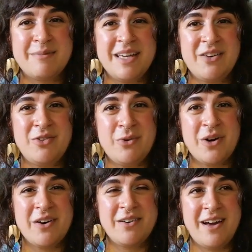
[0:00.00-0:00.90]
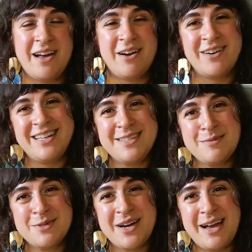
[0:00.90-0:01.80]
If you are not already
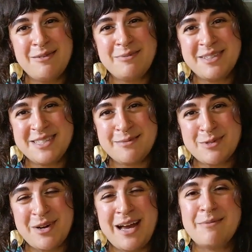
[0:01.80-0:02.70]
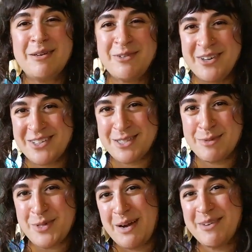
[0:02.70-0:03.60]
subscribed, please subscribe. If you're a
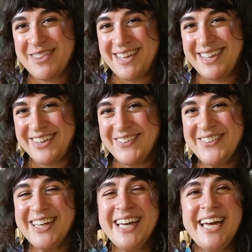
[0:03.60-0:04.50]
subscriber, thank you.